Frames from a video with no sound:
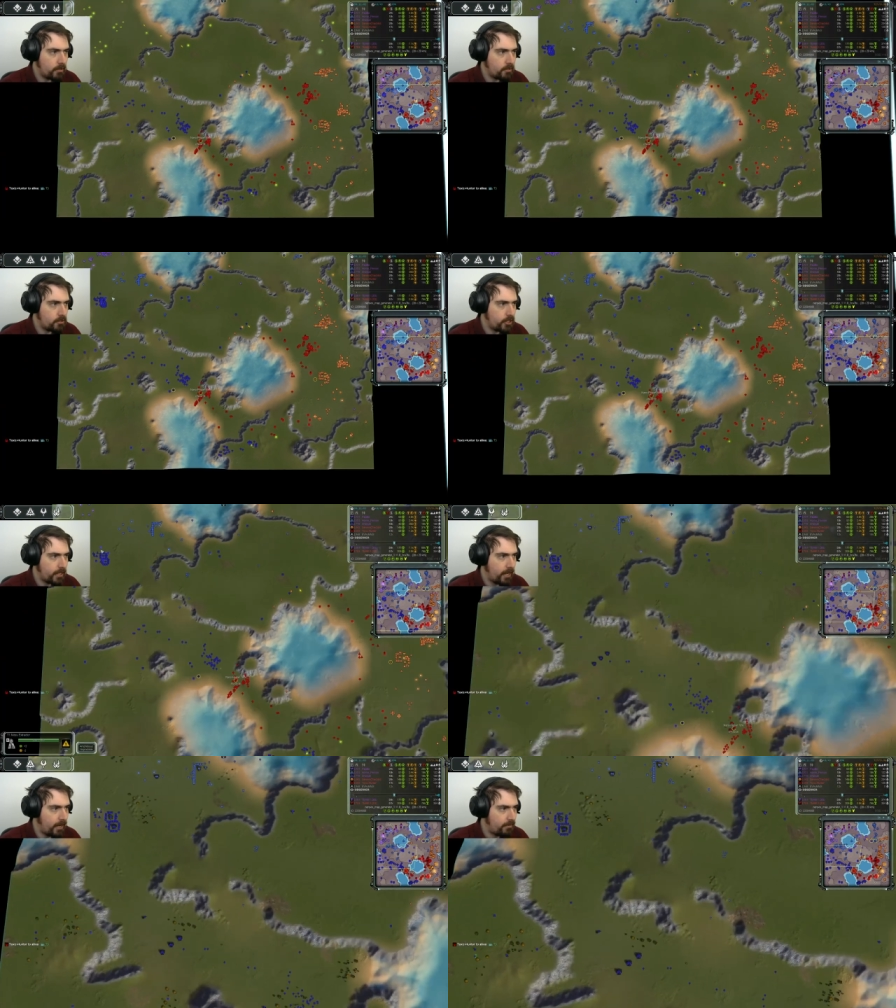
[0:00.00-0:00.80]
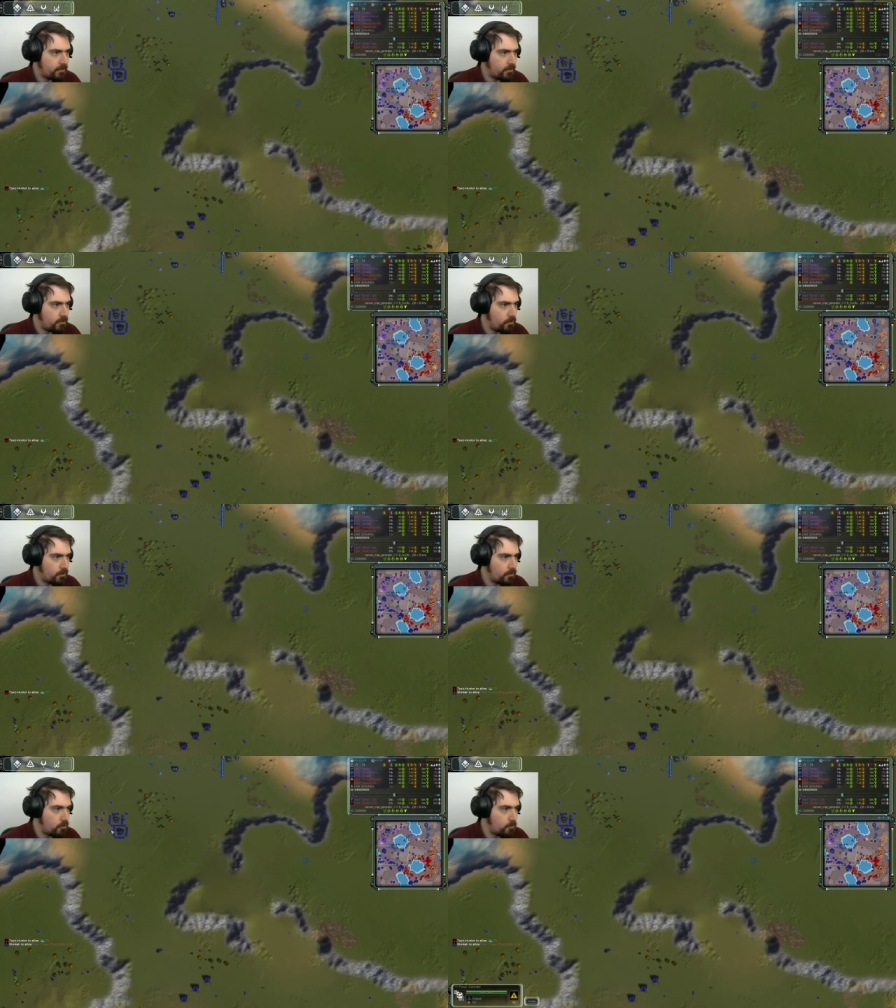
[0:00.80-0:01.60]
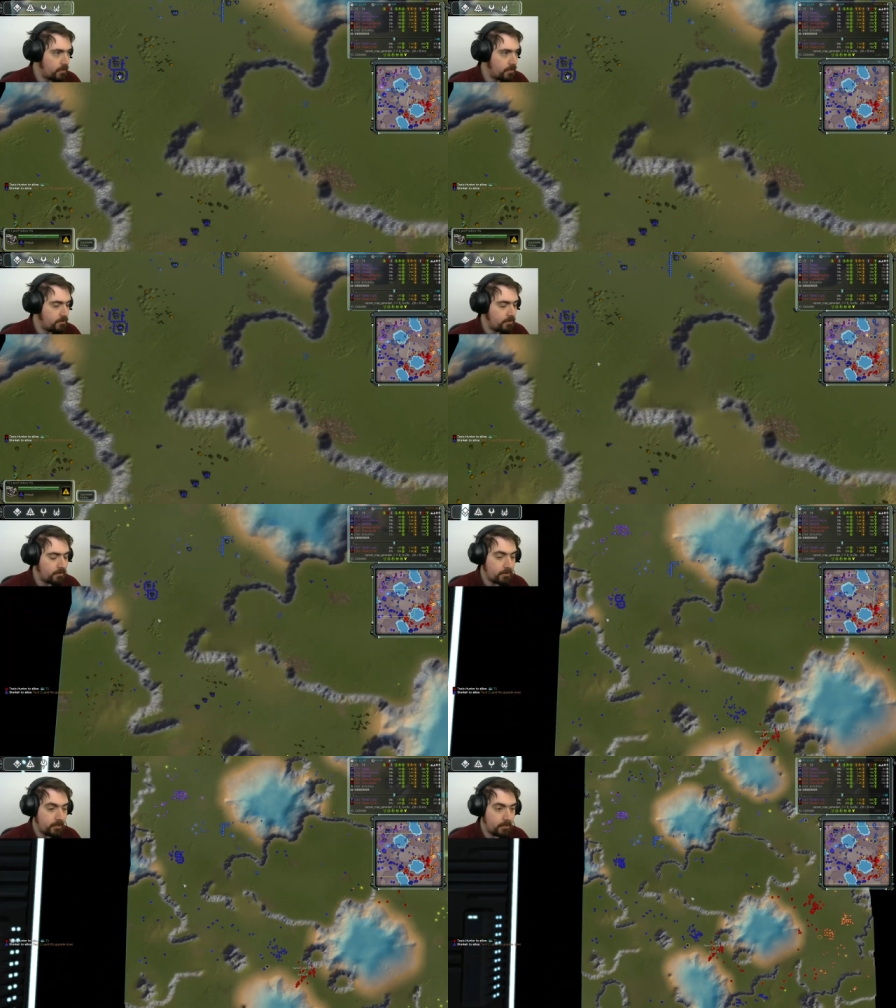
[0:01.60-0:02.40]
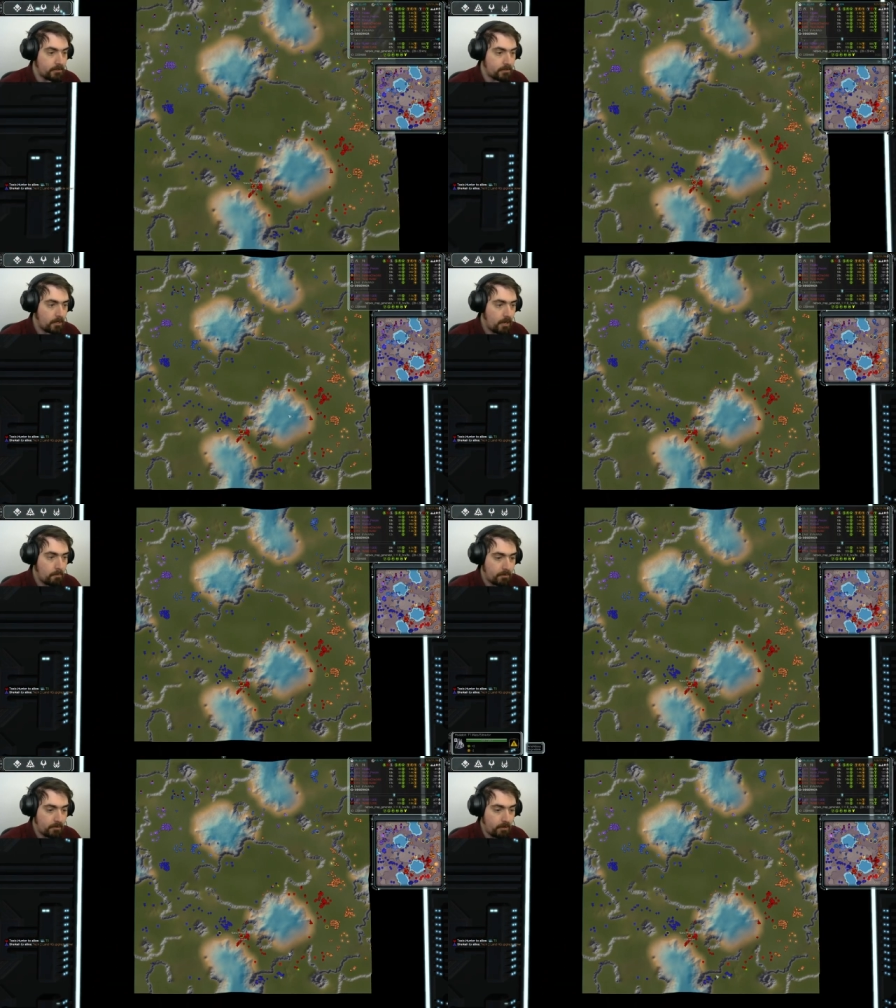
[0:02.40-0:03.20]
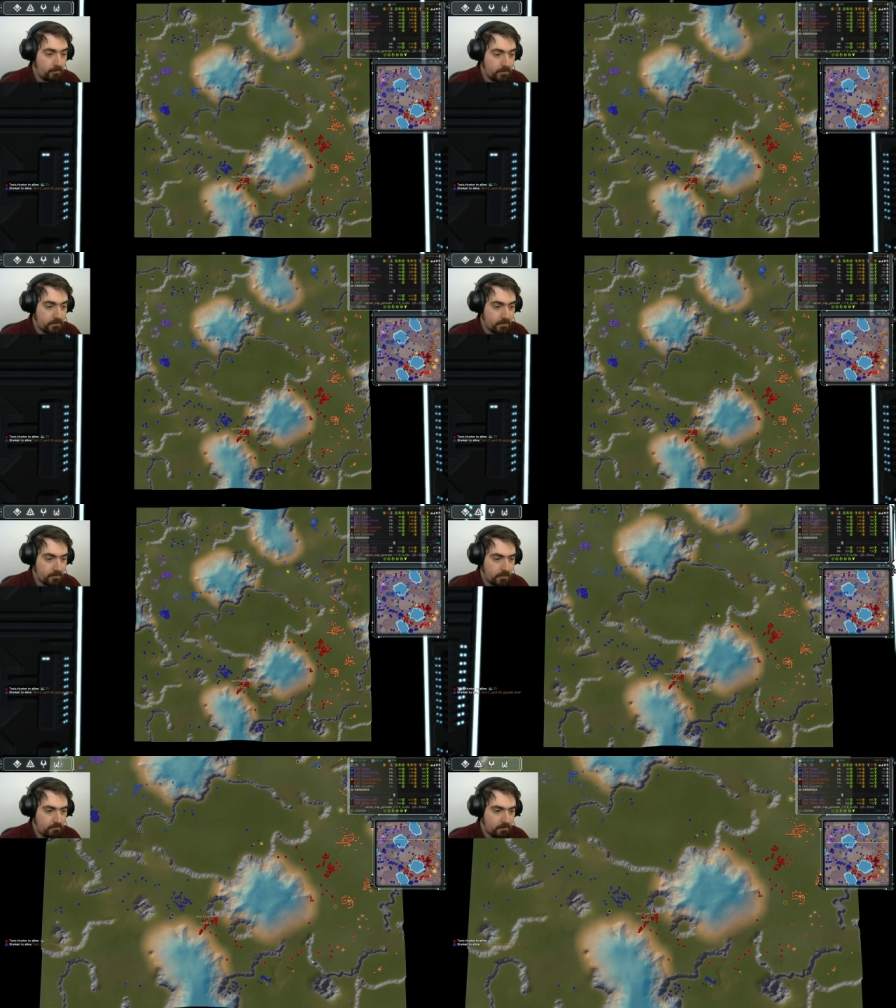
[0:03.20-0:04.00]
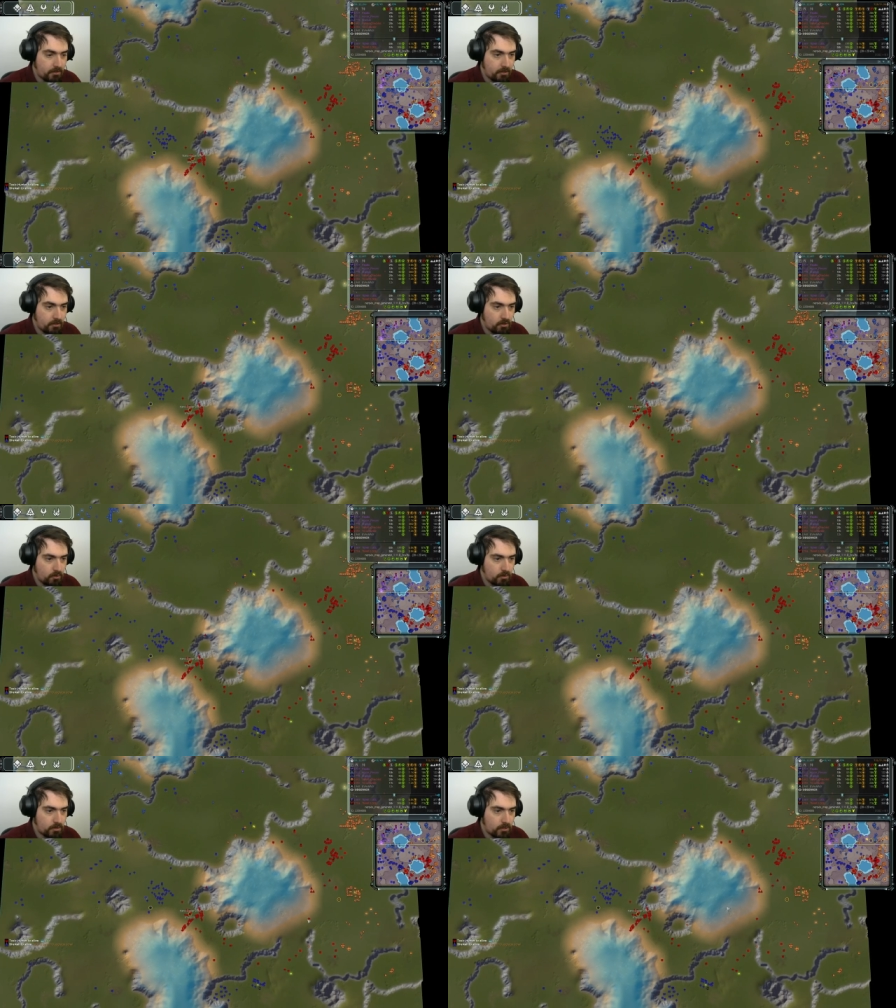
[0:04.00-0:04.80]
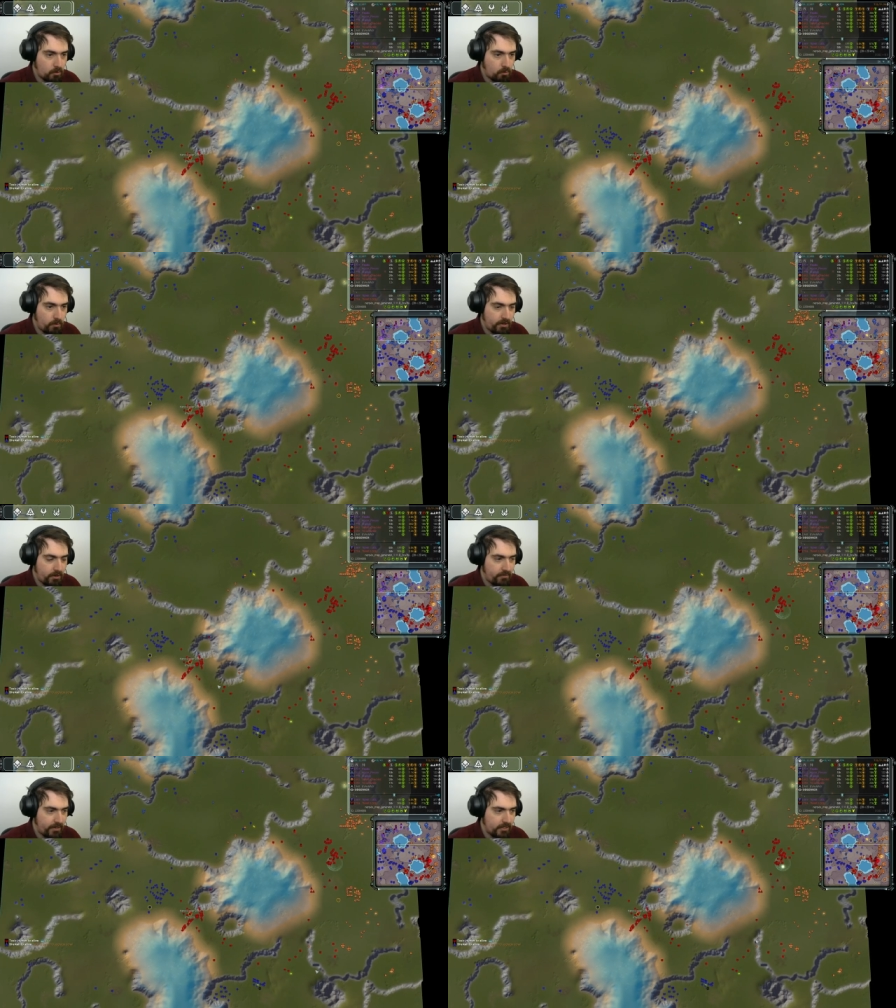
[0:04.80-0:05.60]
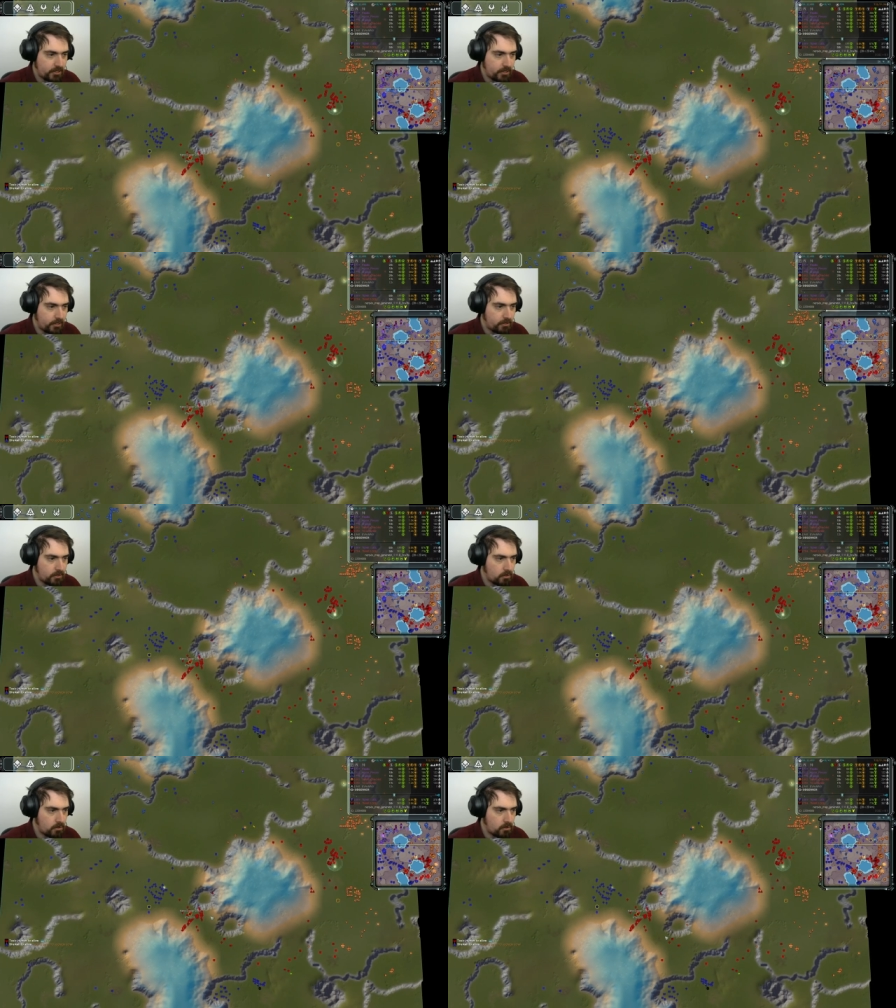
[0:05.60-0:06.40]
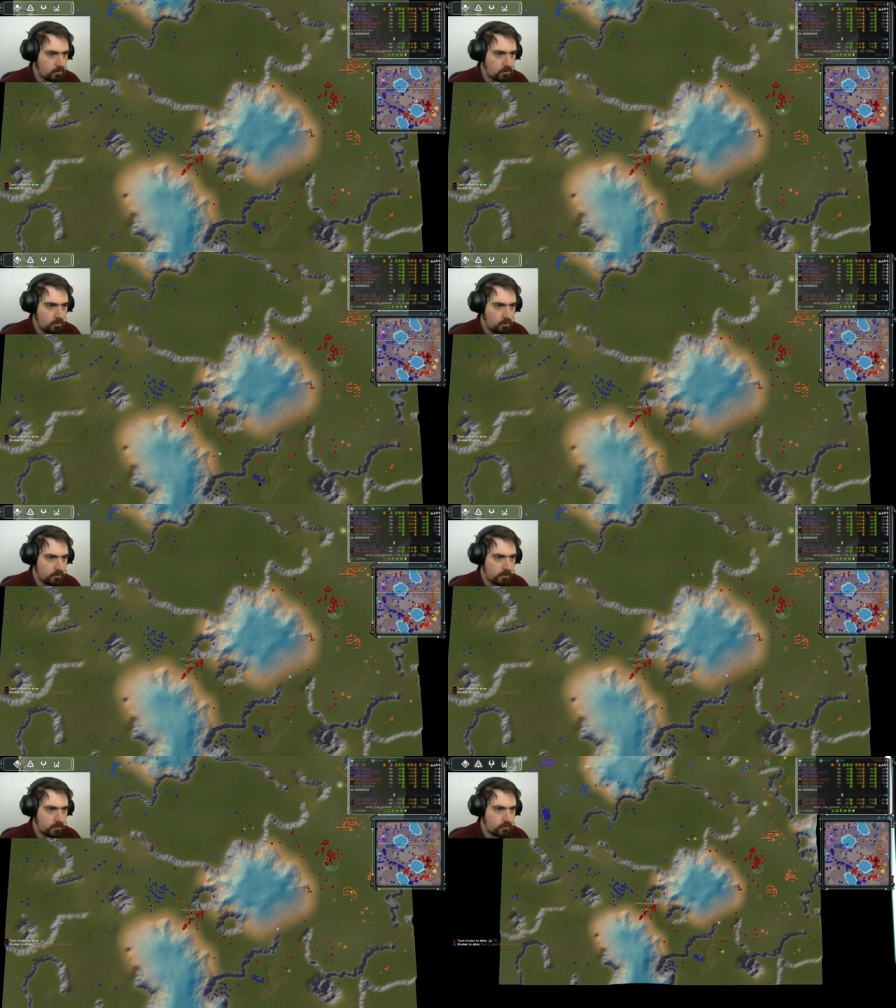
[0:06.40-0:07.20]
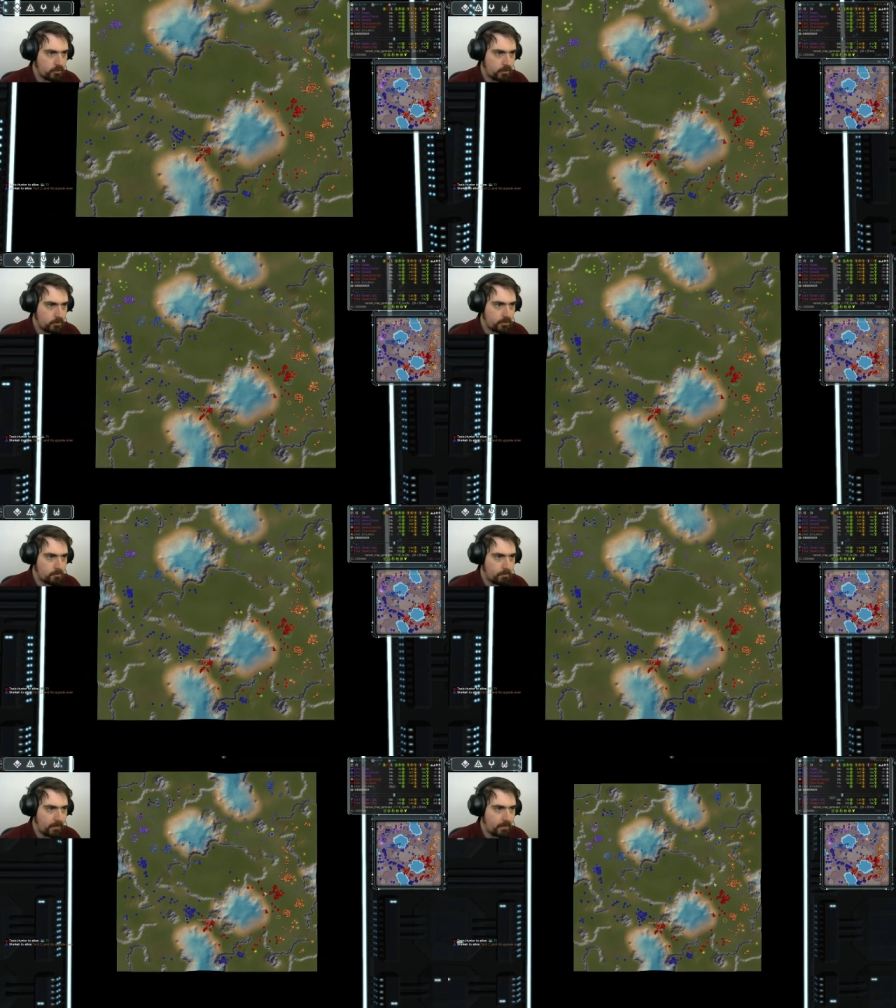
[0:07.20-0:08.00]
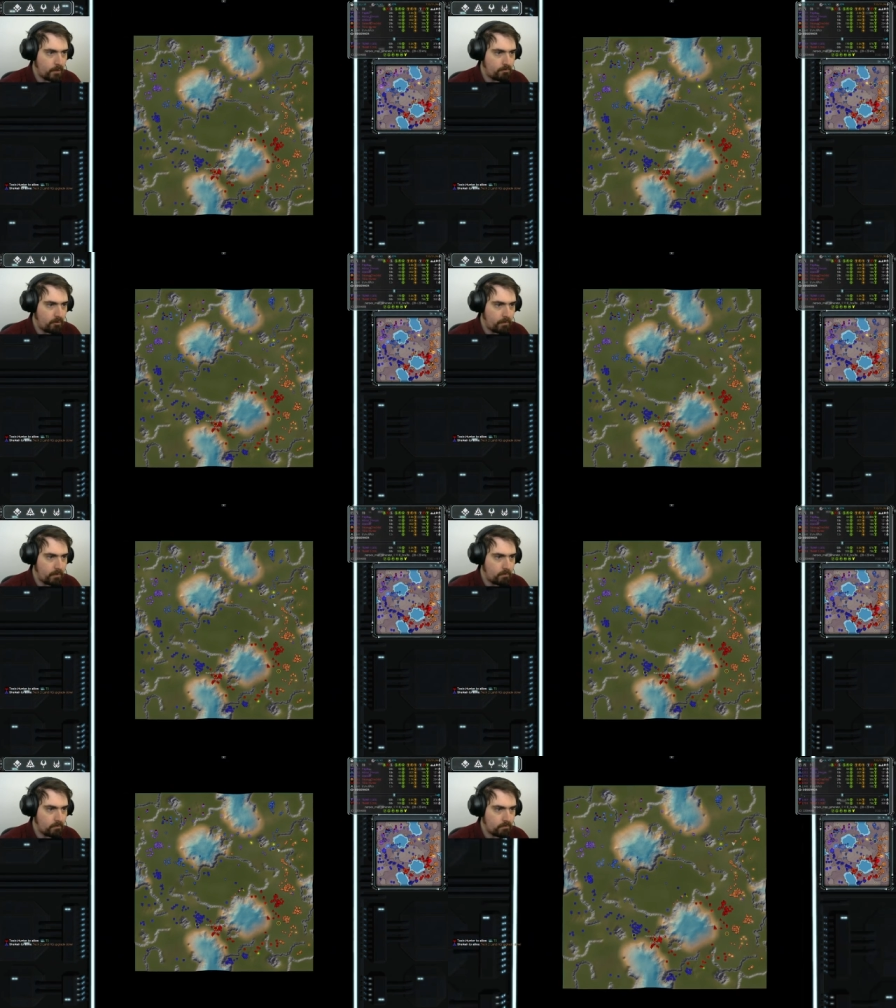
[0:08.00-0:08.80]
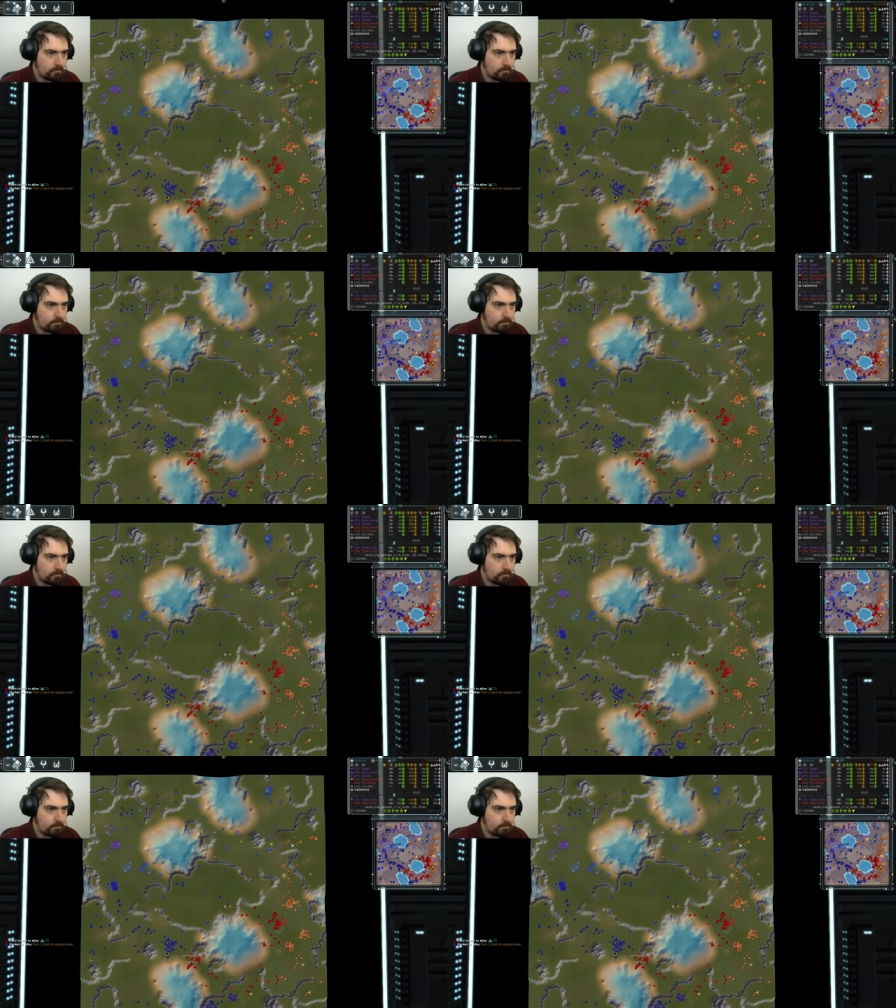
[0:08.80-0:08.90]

Does Sheikah have T2? I assume he does, yes he does. But none of these are considering T2, so with enough Ilshis, Toxic should hold this back, no problem.